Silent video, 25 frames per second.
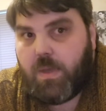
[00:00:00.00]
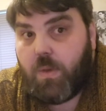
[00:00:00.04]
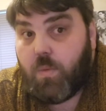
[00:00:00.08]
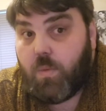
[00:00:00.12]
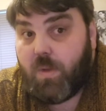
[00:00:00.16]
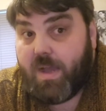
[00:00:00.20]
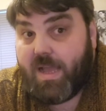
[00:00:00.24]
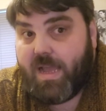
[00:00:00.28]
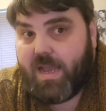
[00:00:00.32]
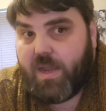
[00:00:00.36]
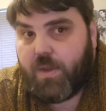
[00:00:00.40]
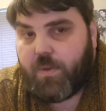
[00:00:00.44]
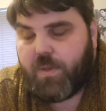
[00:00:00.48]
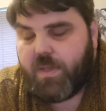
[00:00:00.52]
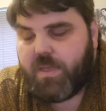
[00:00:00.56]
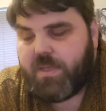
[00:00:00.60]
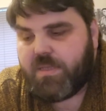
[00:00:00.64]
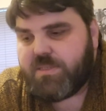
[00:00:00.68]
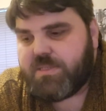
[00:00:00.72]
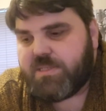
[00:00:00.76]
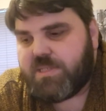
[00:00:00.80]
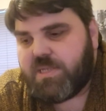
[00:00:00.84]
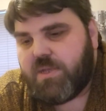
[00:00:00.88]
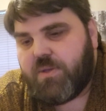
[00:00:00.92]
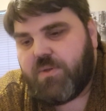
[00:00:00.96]
Wow.
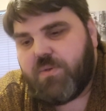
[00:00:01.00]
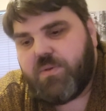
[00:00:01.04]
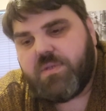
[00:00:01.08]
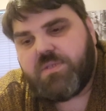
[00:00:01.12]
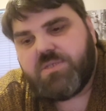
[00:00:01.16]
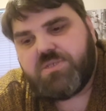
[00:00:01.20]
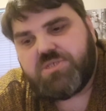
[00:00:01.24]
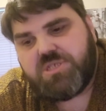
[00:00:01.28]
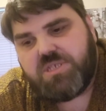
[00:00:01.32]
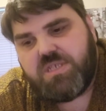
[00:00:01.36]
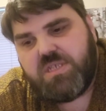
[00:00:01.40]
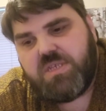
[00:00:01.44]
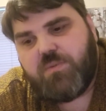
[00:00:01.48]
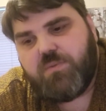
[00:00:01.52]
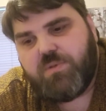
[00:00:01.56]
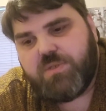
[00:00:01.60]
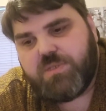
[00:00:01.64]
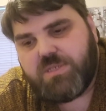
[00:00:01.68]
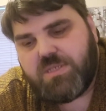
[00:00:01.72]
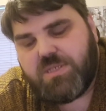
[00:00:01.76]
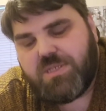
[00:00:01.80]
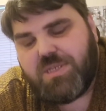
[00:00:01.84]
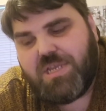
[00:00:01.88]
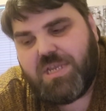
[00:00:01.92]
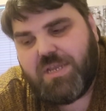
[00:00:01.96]
So she
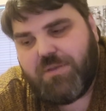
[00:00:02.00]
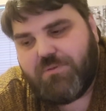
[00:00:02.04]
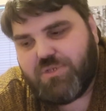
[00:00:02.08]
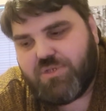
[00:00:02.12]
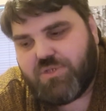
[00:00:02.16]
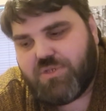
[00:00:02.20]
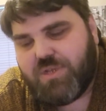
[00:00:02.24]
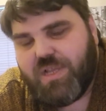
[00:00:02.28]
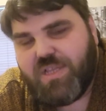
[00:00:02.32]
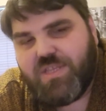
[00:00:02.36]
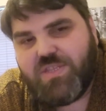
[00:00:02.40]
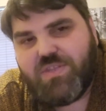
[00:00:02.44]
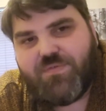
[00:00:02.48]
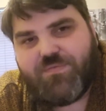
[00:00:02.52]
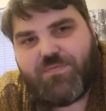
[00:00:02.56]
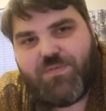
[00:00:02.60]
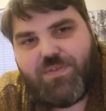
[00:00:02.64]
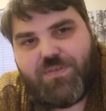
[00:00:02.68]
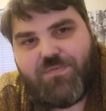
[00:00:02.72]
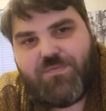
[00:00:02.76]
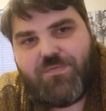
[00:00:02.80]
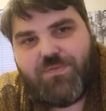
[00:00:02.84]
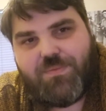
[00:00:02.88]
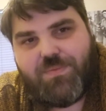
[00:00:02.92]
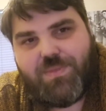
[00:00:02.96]
was
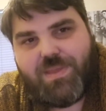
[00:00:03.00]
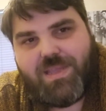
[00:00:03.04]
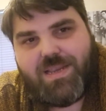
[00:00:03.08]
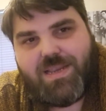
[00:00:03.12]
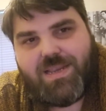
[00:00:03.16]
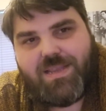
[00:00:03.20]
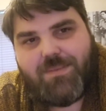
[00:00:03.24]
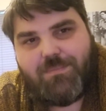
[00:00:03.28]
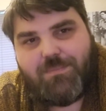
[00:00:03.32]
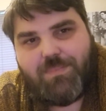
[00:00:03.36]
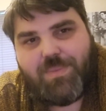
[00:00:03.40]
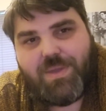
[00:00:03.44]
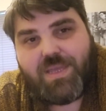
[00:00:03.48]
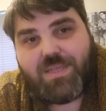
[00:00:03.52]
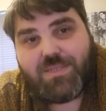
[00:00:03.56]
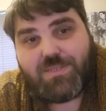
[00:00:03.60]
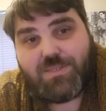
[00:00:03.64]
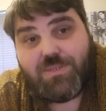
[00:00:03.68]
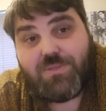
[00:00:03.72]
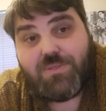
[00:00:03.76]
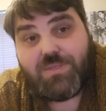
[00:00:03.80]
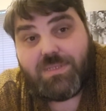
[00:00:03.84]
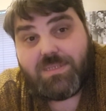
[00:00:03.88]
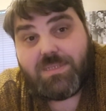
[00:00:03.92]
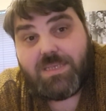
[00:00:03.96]
transferred from the Olympic
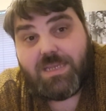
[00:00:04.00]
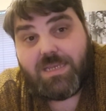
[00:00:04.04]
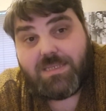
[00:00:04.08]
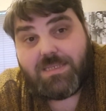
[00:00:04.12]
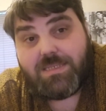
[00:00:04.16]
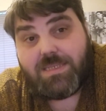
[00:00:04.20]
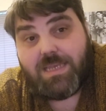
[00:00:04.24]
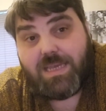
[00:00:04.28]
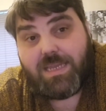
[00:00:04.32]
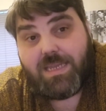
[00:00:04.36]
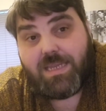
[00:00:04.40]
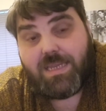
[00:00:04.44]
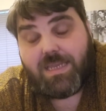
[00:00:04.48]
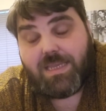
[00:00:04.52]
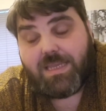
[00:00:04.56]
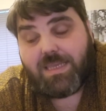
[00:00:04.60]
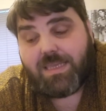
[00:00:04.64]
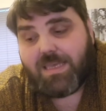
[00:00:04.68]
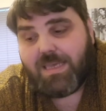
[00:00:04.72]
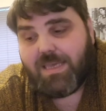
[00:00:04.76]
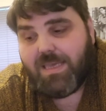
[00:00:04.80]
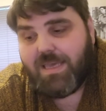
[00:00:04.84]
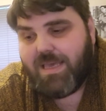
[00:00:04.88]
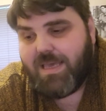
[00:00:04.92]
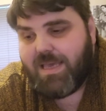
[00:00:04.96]
to the Titanic.
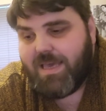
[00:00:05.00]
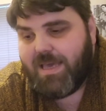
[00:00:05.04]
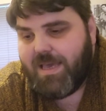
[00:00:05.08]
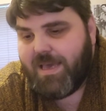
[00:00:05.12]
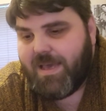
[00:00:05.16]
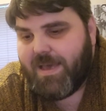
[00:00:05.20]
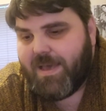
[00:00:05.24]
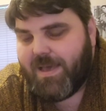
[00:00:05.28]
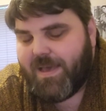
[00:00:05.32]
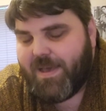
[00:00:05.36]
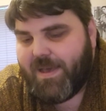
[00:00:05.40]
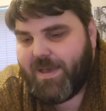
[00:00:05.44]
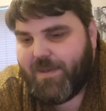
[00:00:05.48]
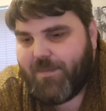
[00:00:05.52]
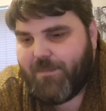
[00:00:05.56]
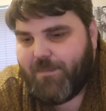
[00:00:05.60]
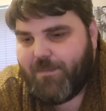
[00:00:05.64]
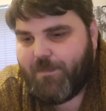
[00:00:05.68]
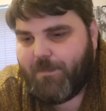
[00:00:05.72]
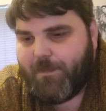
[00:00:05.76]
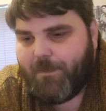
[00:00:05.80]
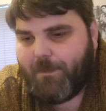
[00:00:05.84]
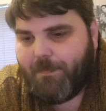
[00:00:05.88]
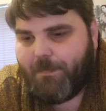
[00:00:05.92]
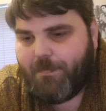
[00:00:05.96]

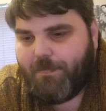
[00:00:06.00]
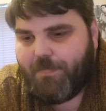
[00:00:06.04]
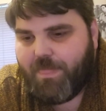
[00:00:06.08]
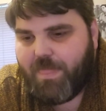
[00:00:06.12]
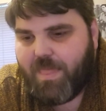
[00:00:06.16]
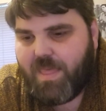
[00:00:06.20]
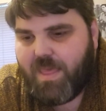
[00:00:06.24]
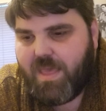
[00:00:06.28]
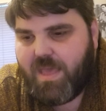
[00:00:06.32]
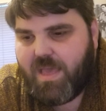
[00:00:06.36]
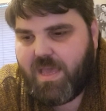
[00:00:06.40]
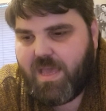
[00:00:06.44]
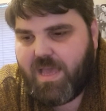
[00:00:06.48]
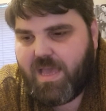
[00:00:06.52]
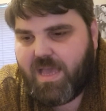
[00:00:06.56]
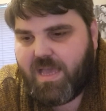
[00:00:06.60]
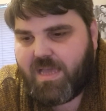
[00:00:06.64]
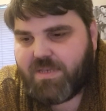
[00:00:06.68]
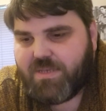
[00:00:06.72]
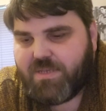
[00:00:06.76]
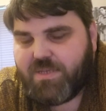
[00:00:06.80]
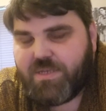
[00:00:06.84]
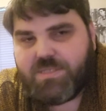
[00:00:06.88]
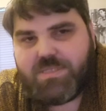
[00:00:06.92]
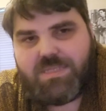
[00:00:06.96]
And
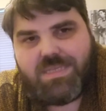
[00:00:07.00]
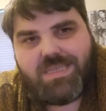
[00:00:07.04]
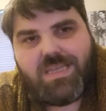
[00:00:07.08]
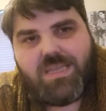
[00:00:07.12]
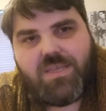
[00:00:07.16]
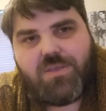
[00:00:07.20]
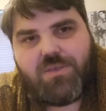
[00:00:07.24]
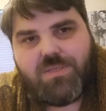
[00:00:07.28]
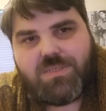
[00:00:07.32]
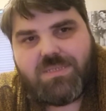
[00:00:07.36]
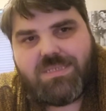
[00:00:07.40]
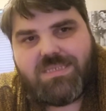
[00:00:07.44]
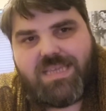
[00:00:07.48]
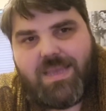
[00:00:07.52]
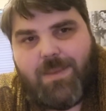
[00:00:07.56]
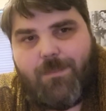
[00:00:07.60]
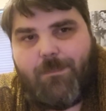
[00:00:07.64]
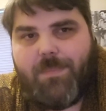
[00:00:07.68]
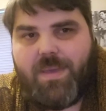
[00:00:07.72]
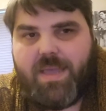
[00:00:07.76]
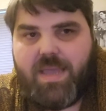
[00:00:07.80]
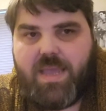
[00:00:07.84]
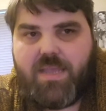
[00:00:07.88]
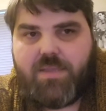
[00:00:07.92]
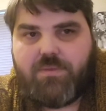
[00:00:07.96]
her ticket cost
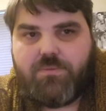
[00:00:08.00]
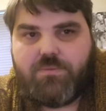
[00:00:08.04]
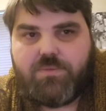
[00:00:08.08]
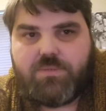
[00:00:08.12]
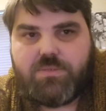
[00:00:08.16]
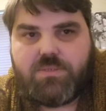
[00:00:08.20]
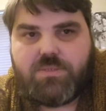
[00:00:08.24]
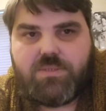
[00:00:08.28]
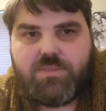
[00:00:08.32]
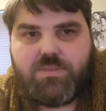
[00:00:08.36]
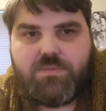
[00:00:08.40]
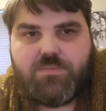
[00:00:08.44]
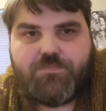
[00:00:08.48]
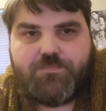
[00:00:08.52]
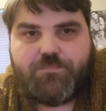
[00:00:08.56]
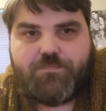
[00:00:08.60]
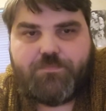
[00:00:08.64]
£10,